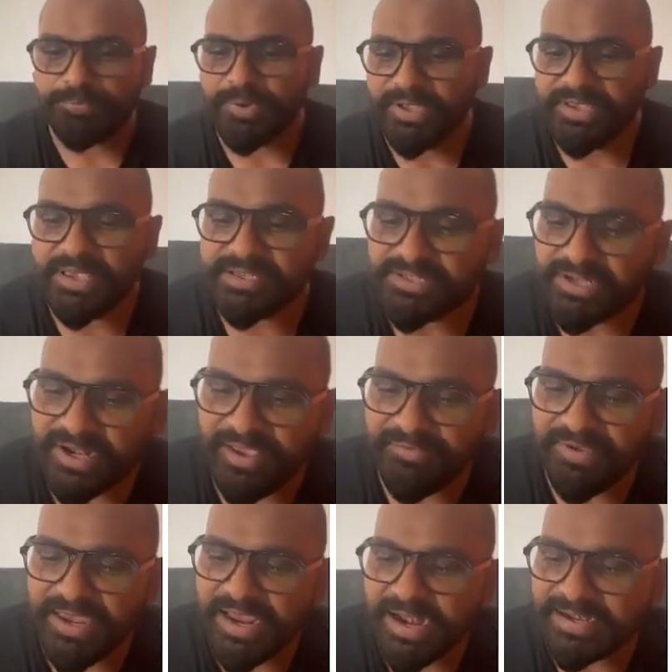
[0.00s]
yesterday
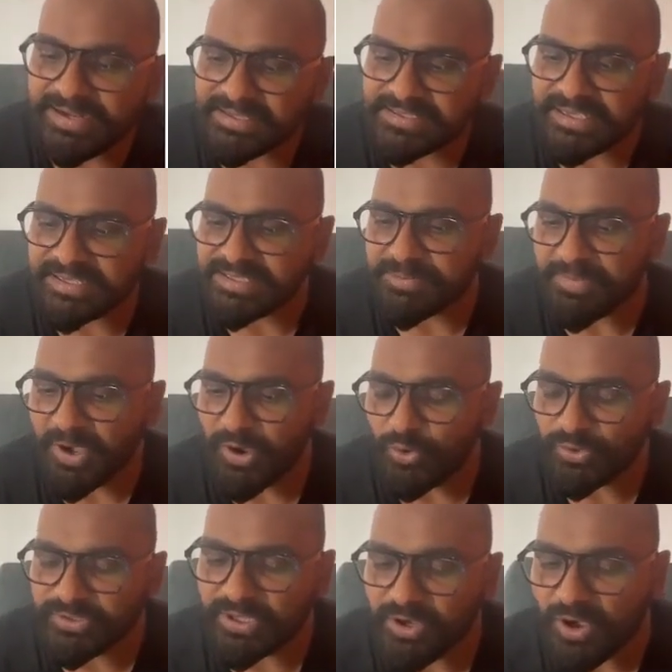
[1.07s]
we had discussed
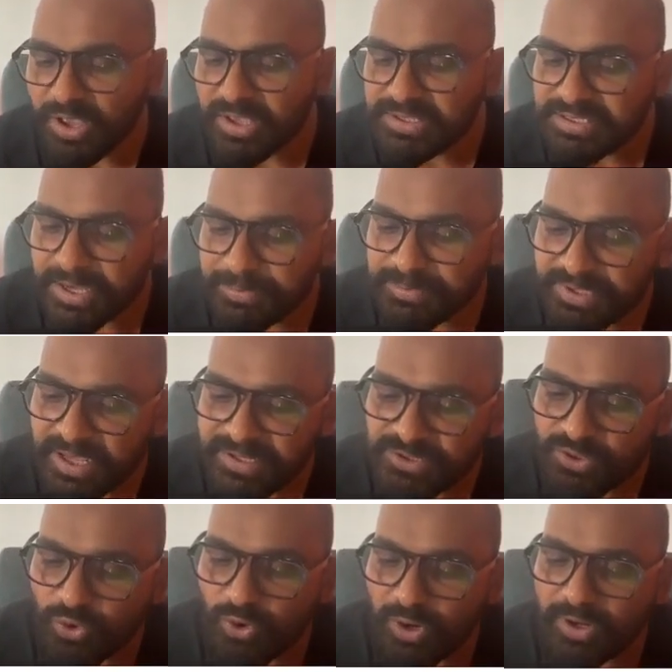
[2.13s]
about the concept that's
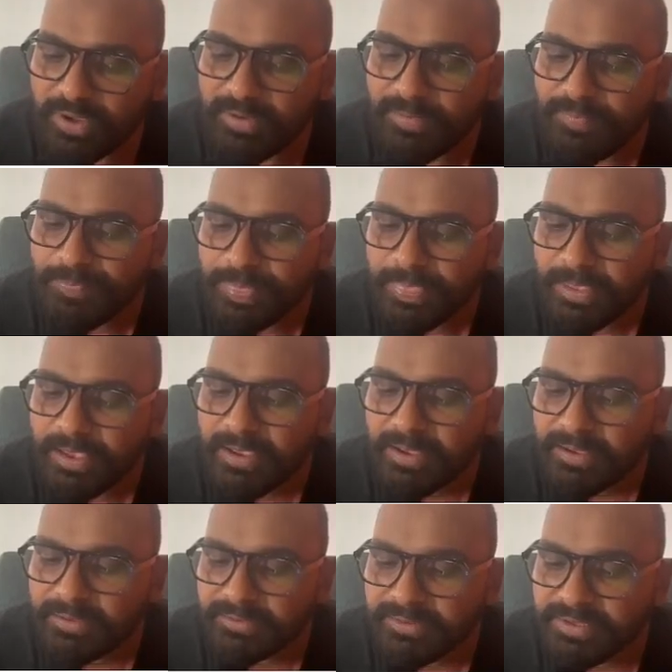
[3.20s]
called
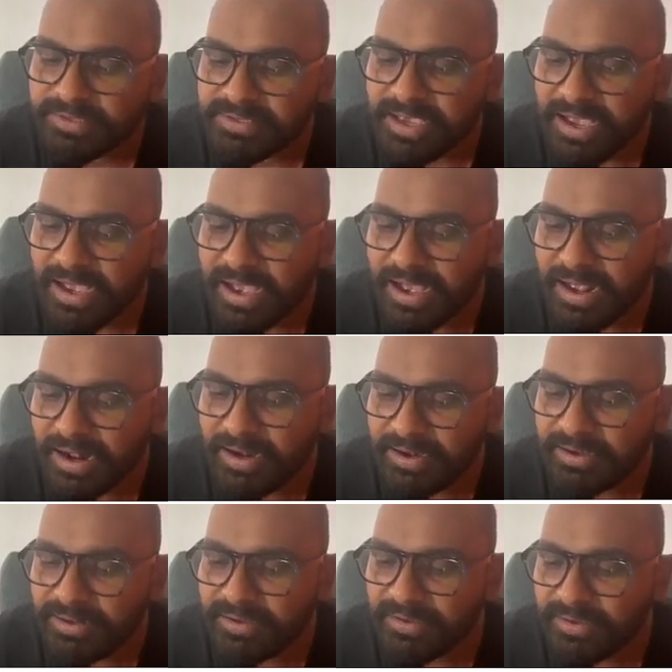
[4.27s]
this heart
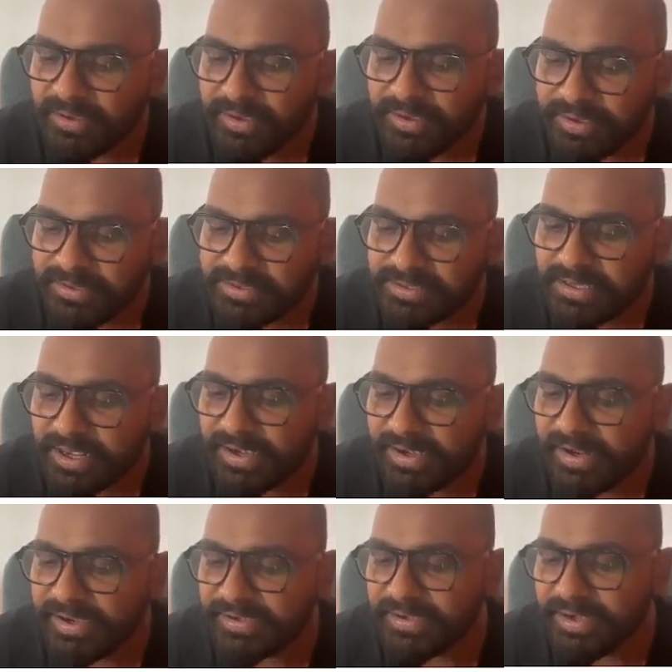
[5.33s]
is
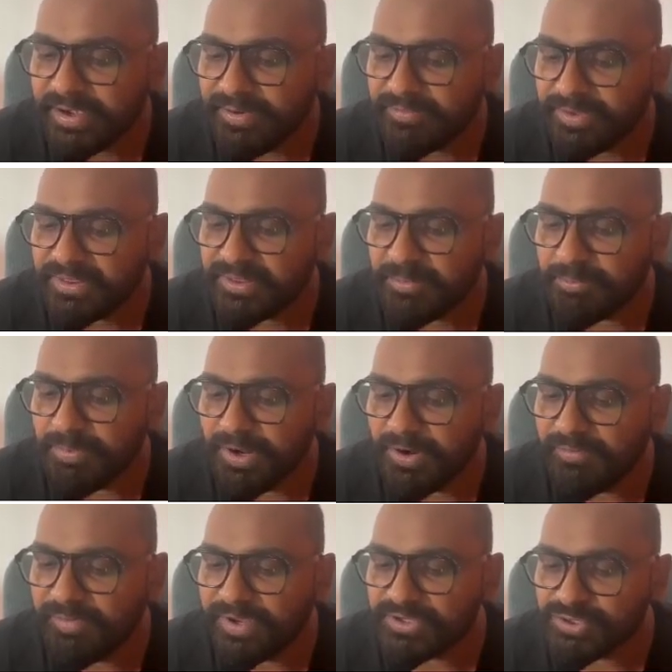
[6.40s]
connected with the
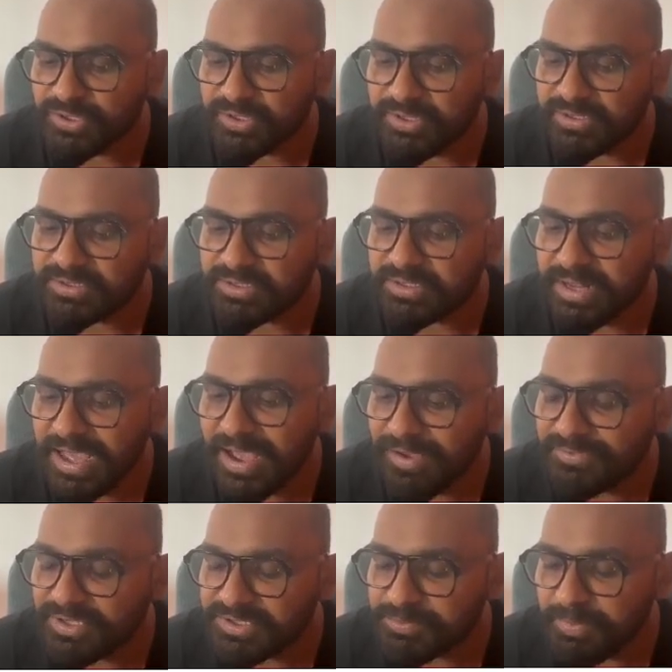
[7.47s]
blood vessels.
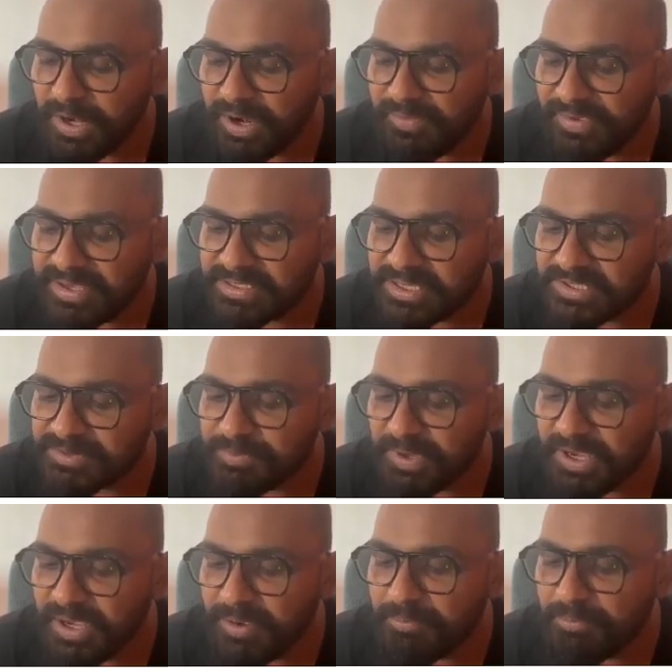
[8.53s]
Now these blood vessels
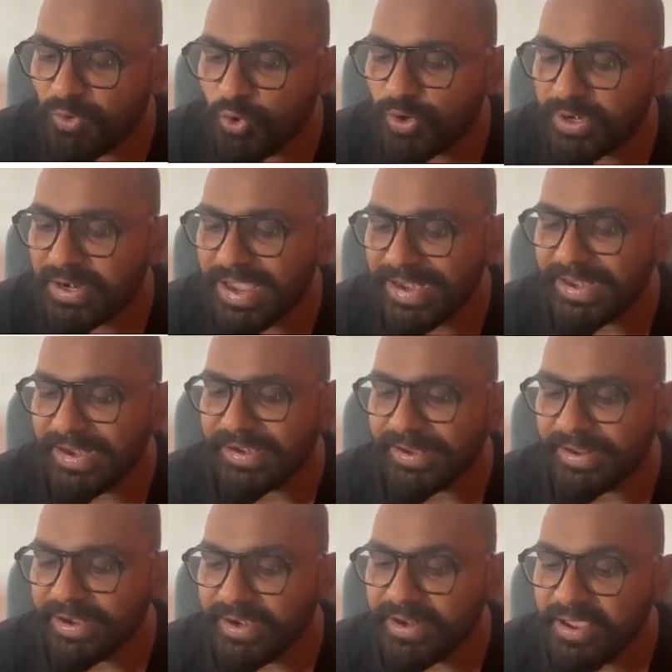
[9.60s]
become more
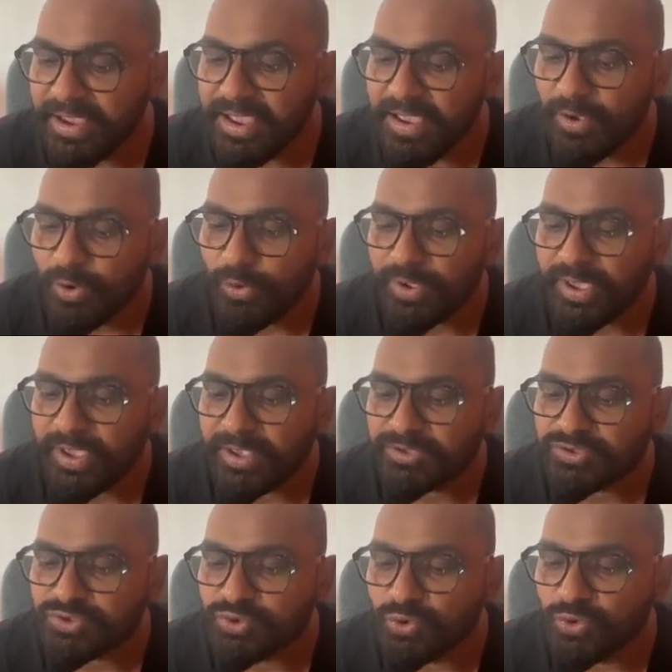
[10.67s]
dilated. Okay,
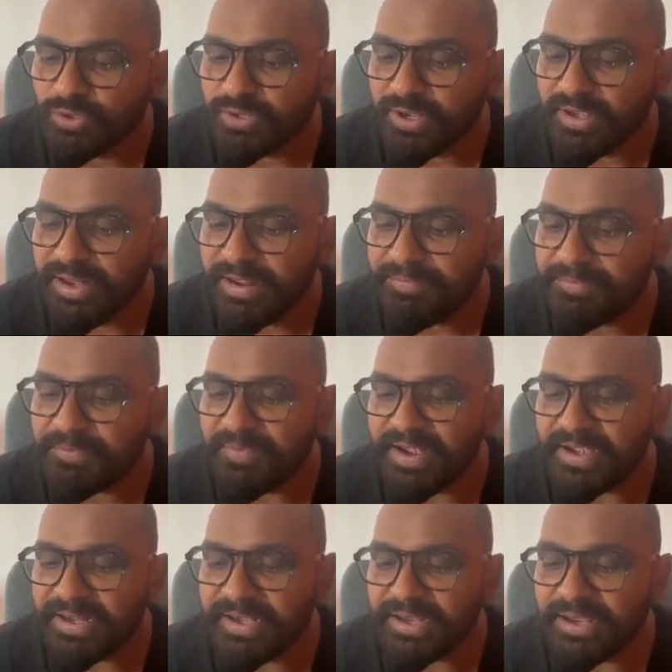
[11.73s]
so the left
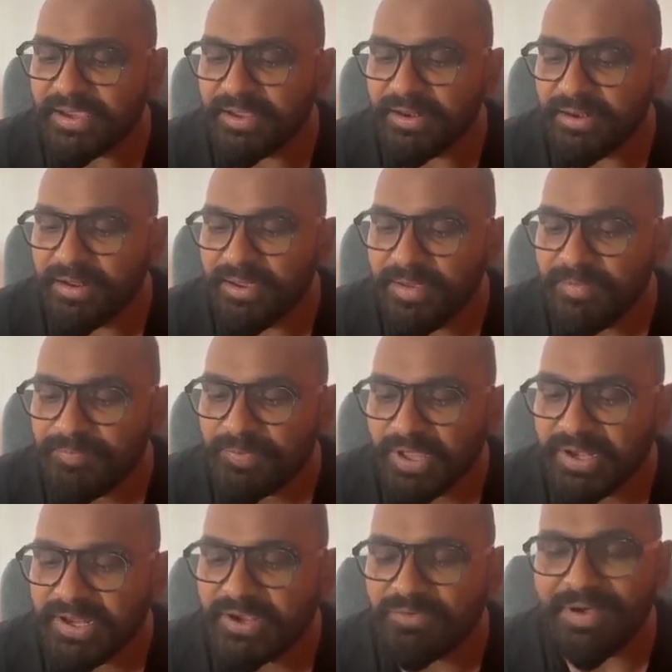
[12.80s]
ventricle
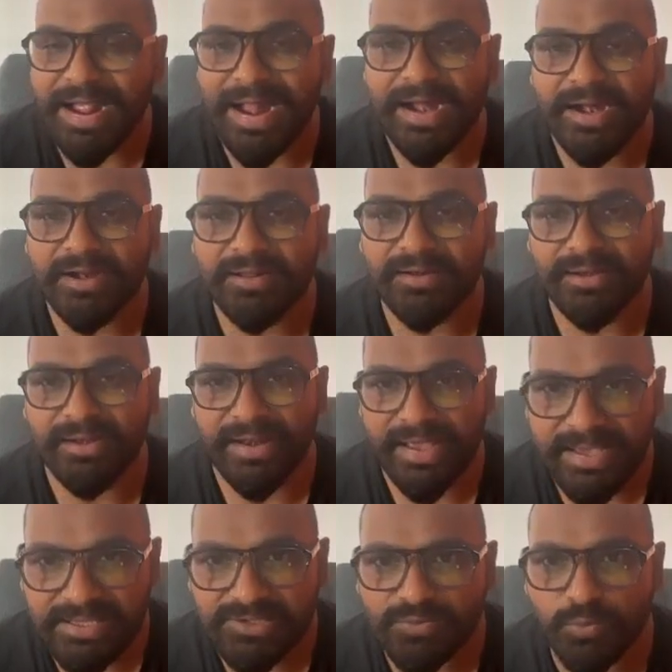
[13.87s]
required
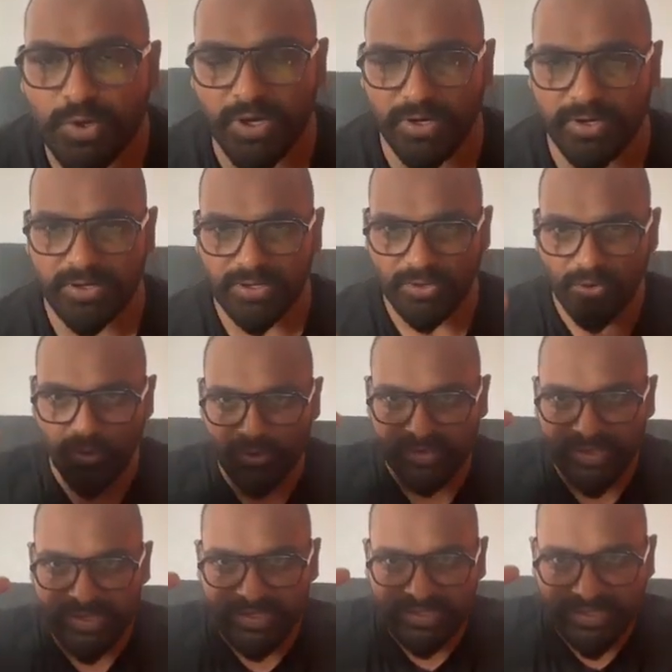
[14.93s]
less work, or
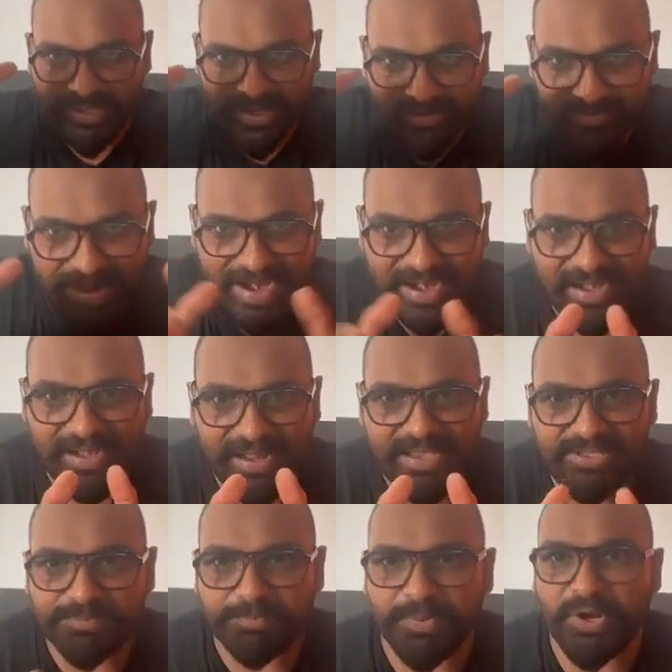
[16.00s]
that required
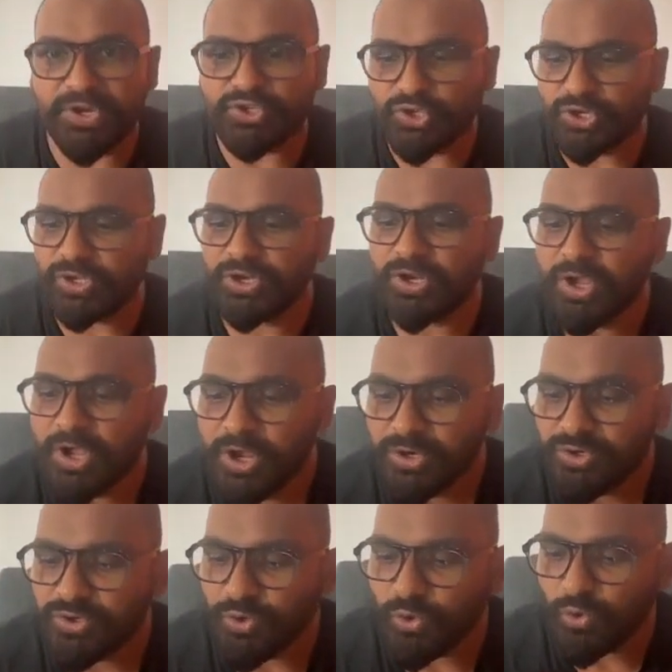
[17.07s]
less pressure
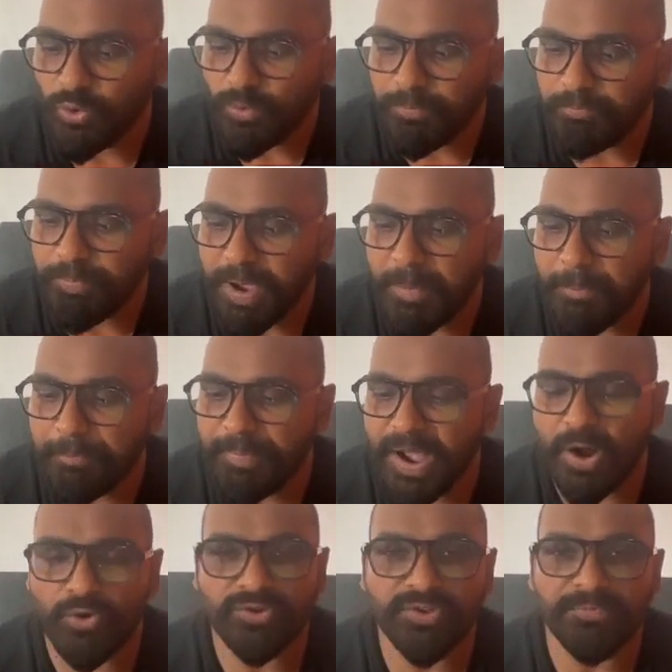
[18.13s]
to pump
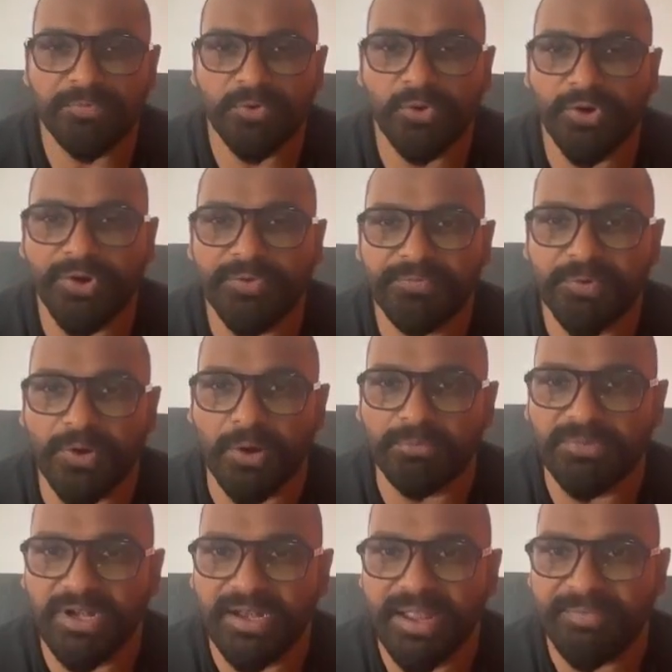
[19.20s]
out the fluid from
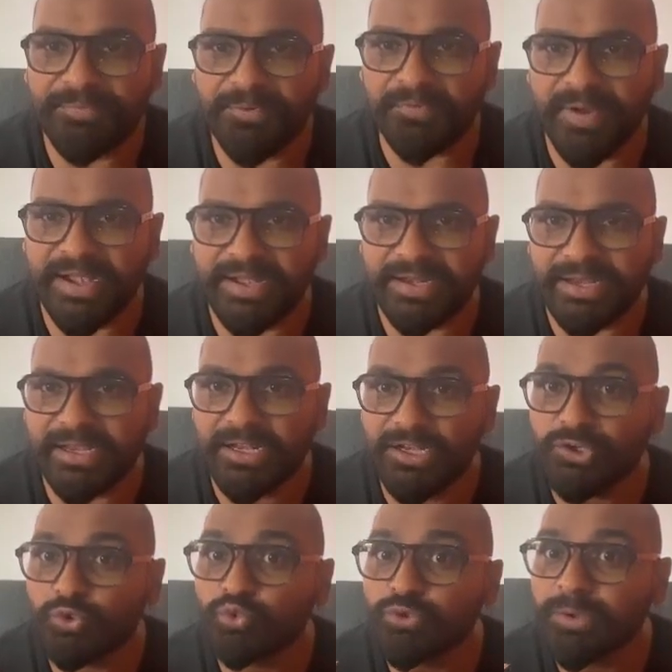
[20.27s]
the left ventricle
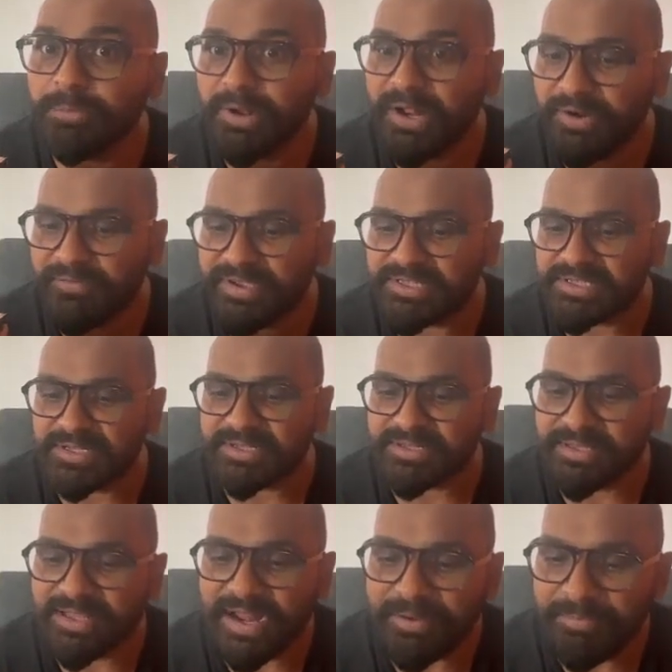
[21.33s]
to the blood vessels.
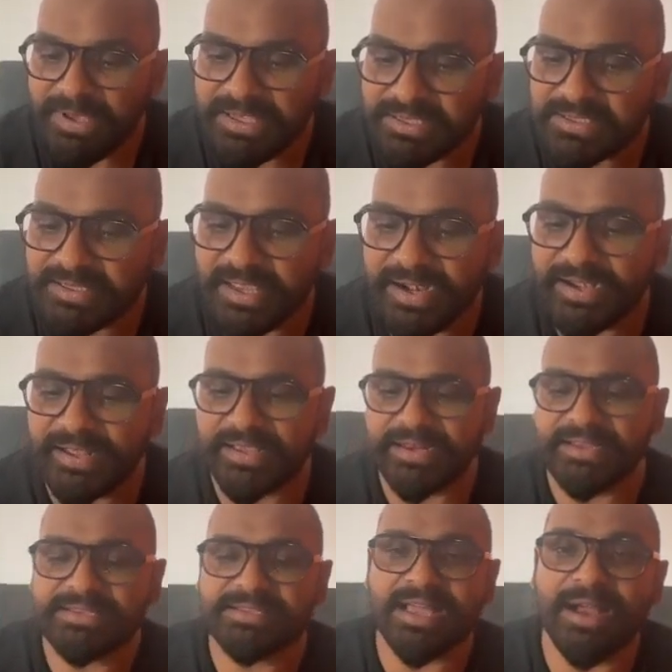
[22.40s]
That means that
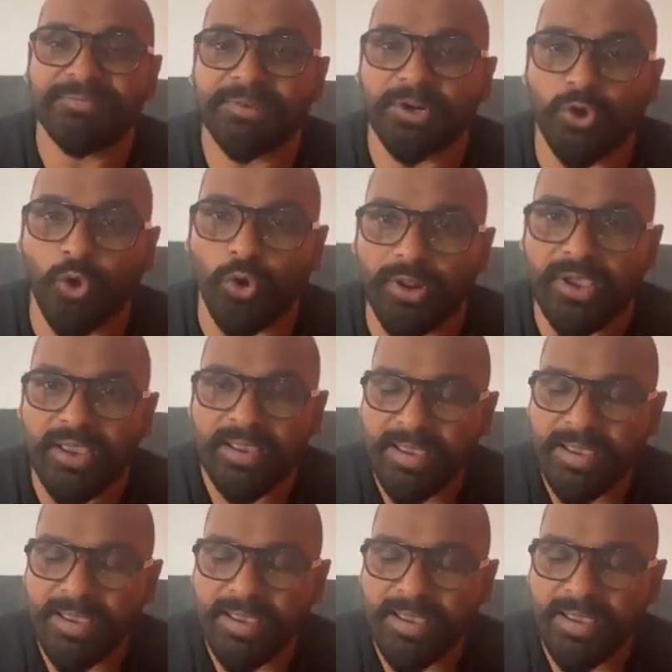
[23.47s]
decrease the afterload.